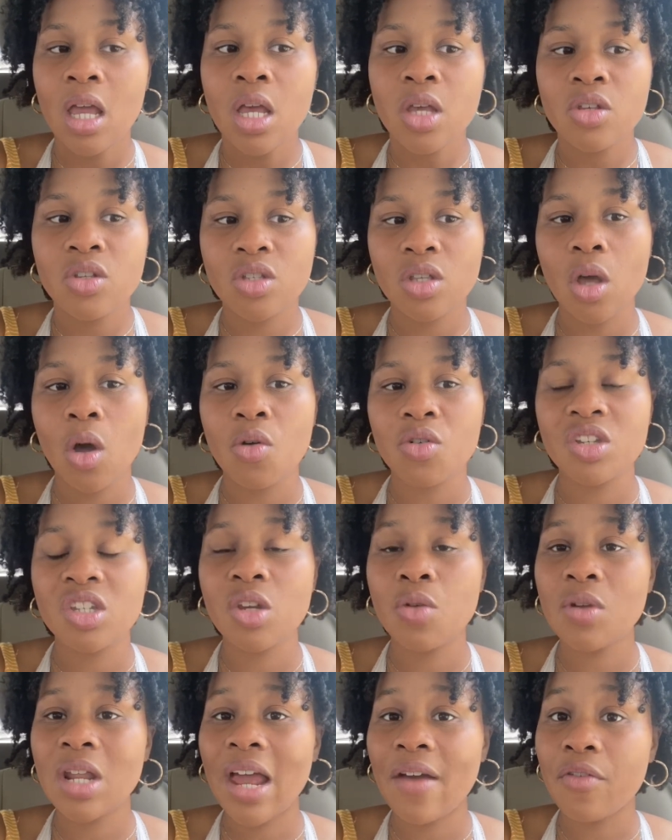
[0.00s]
So
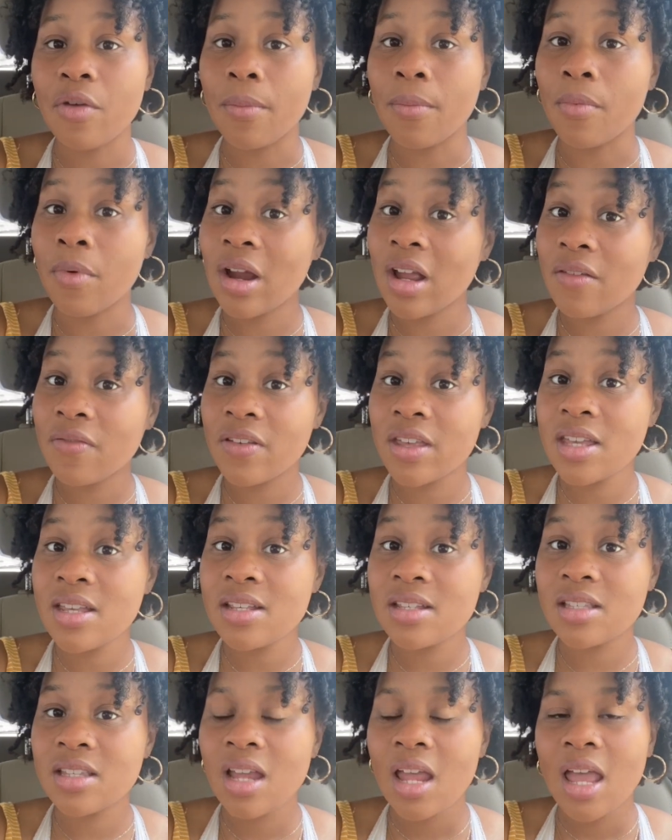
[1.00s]
she would have her
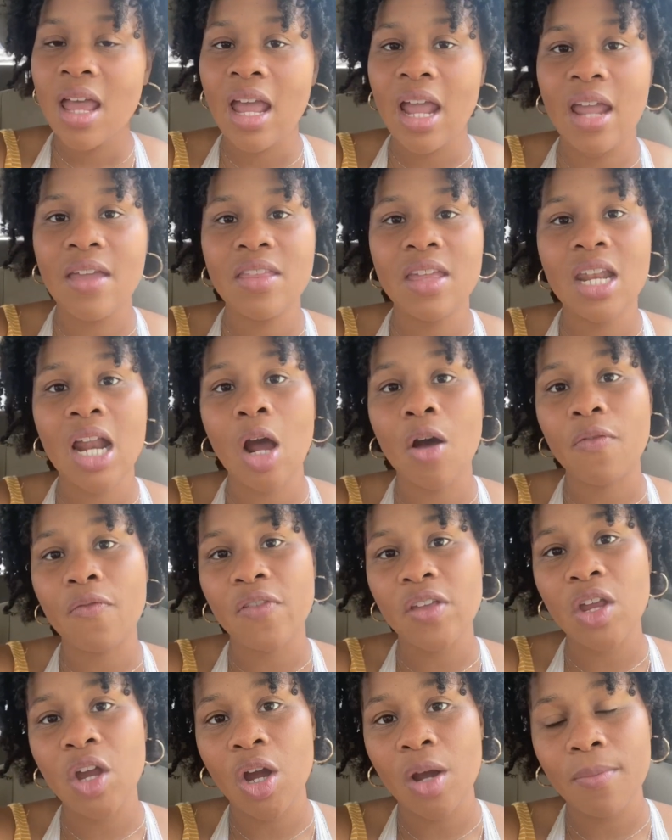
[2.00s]
breakfast, and then I'll
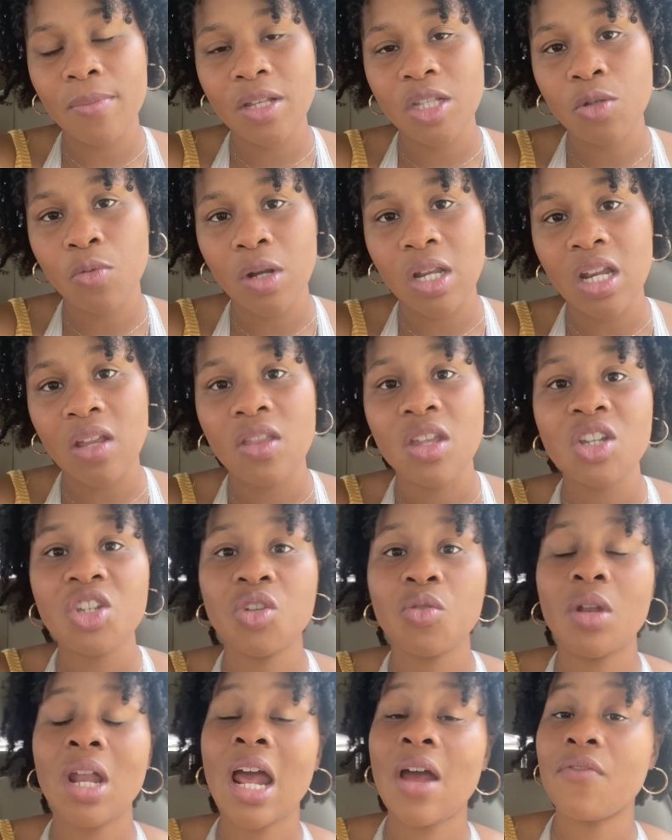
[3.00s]
feed her in between, and then
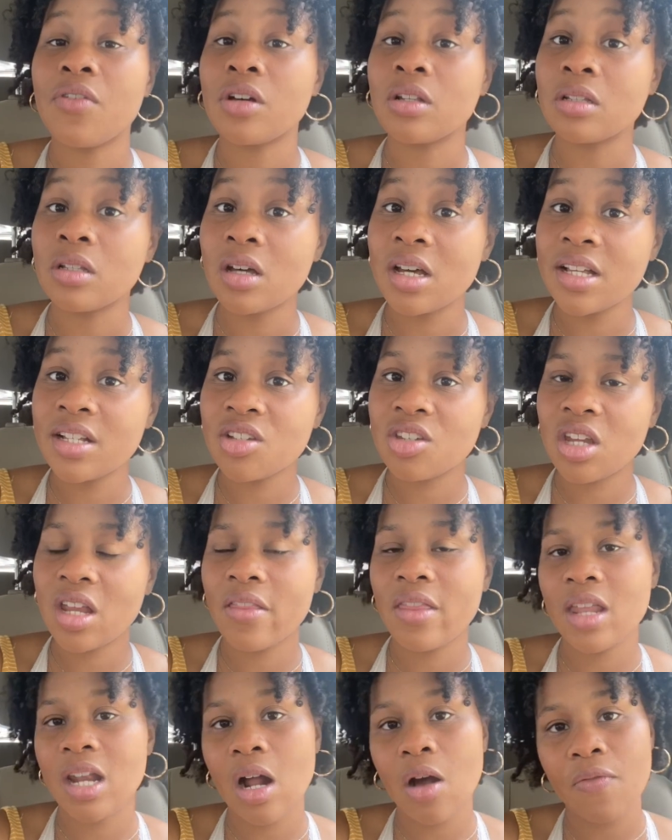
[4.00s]
she would have her lunch,
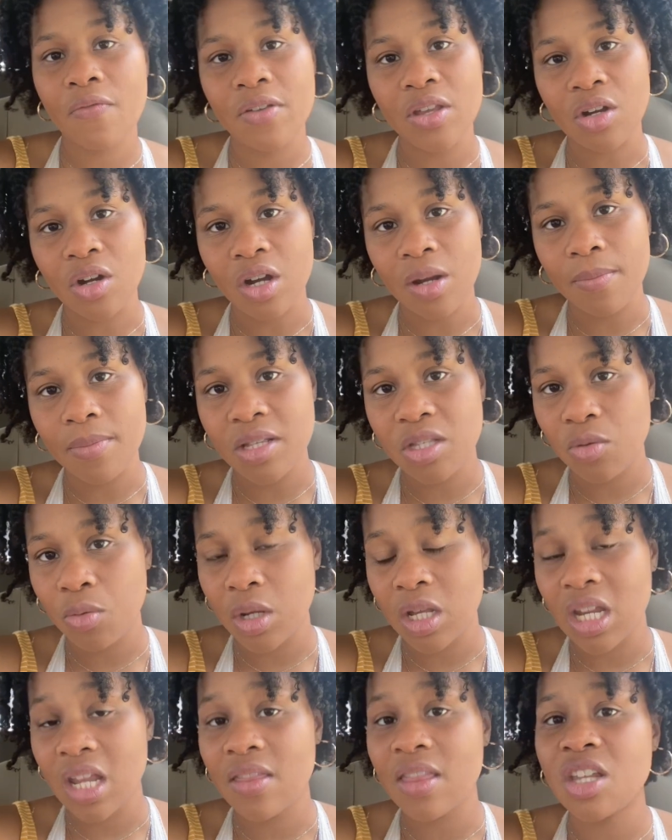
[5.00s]
and then I'll feed her in
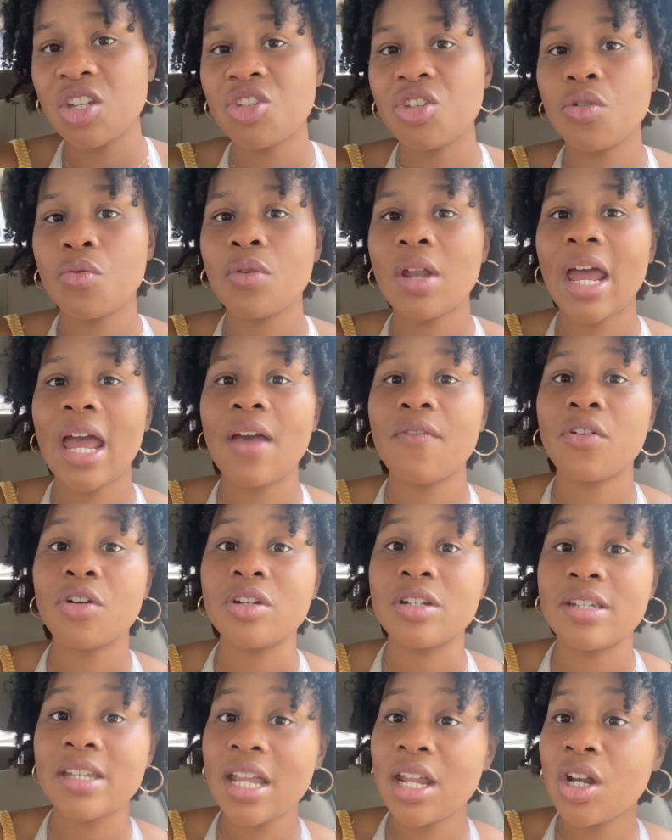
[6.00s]
between, and then she would have her
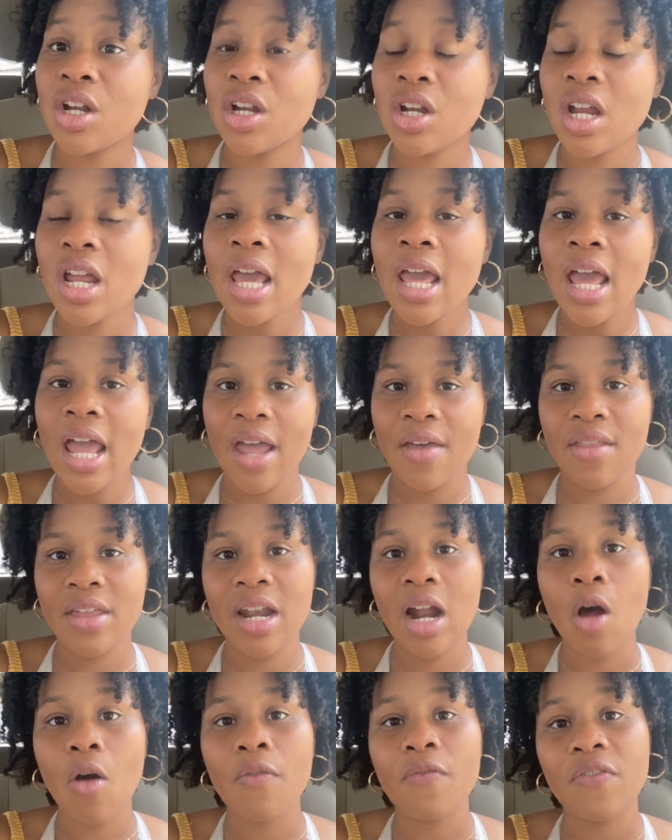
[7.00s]
dinner, and then
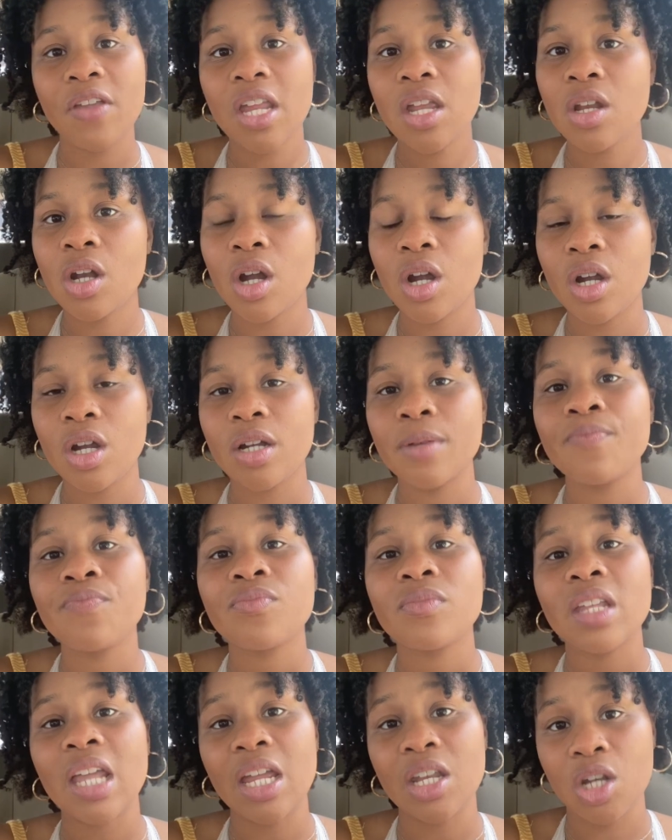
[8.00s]
I'll feed her
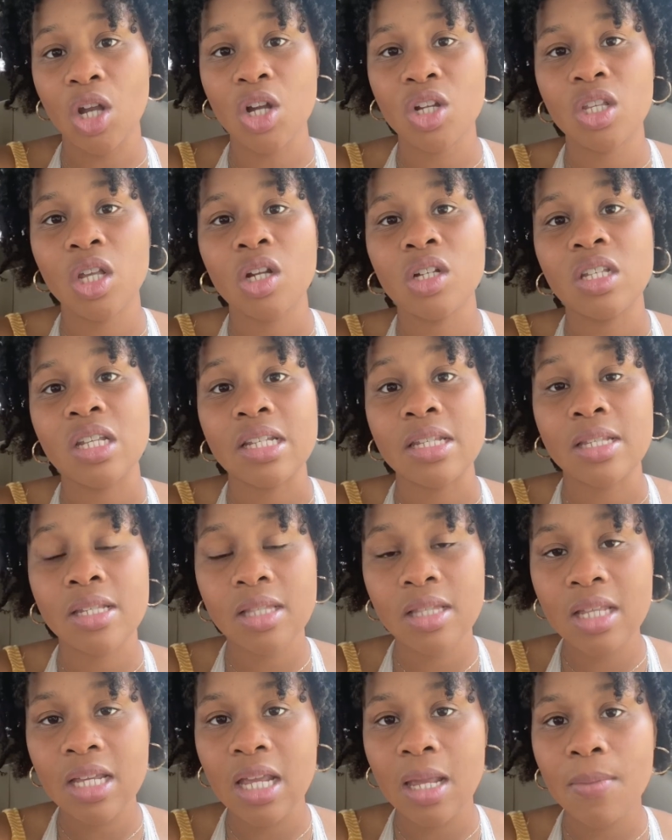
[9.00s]
and nurse her to
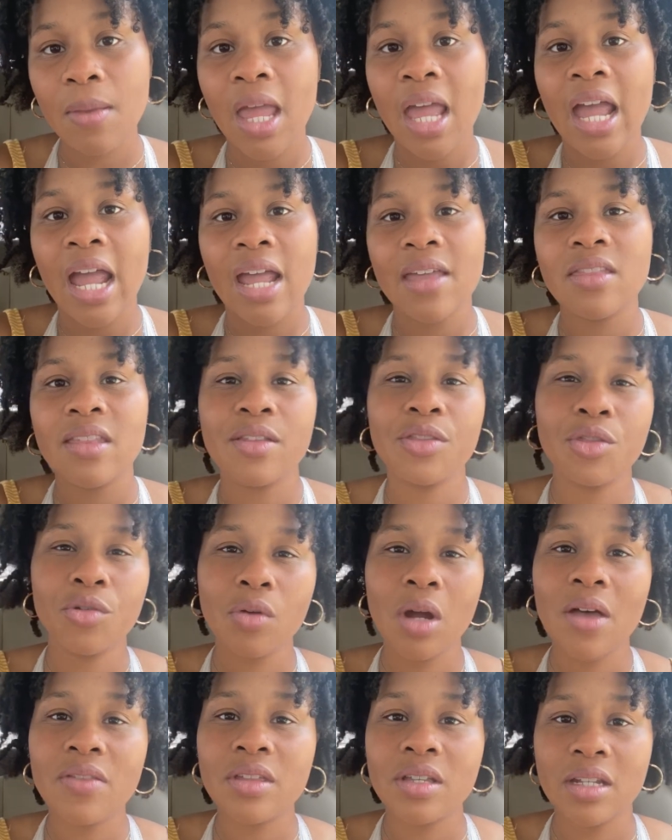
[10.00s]
sleep, and then
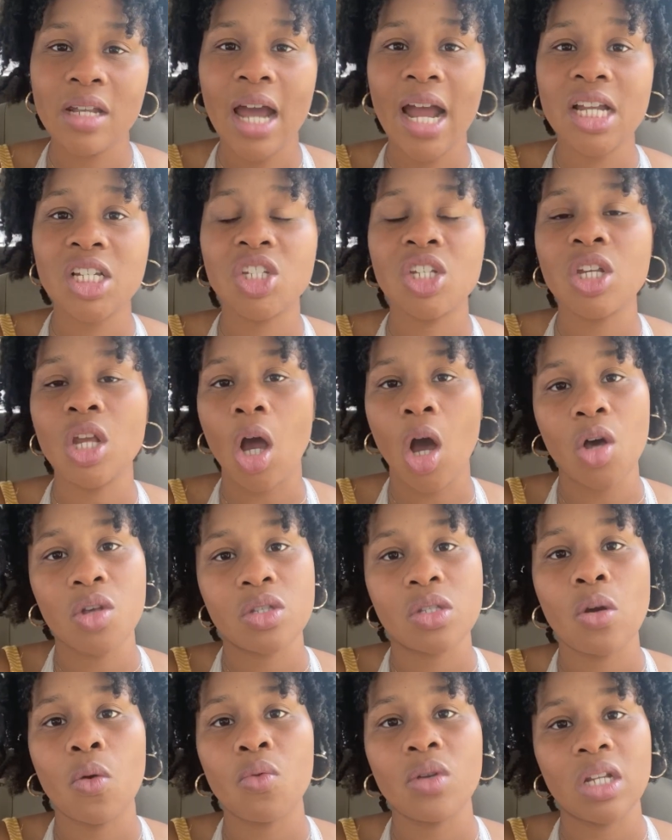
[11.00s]
throughout the night she
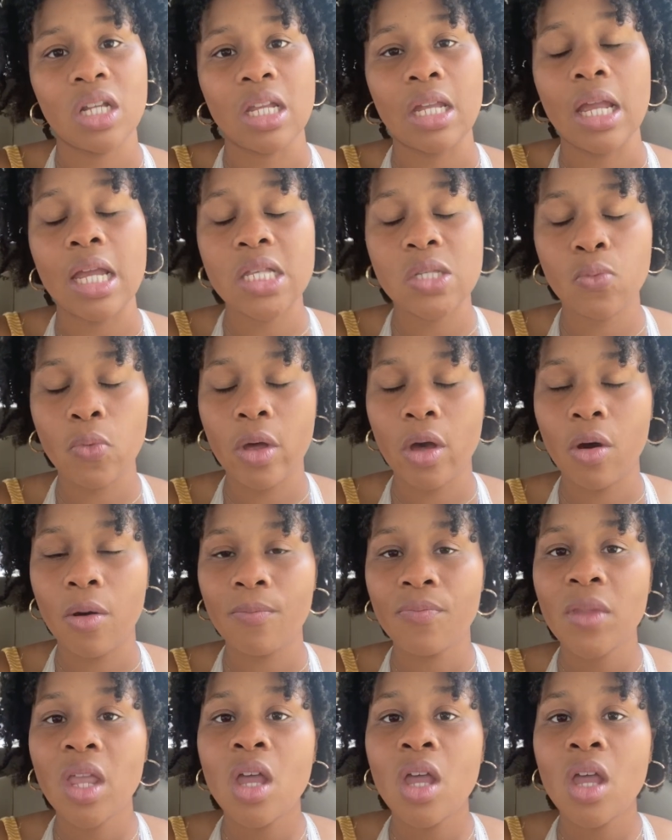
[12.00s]
also would eat as well.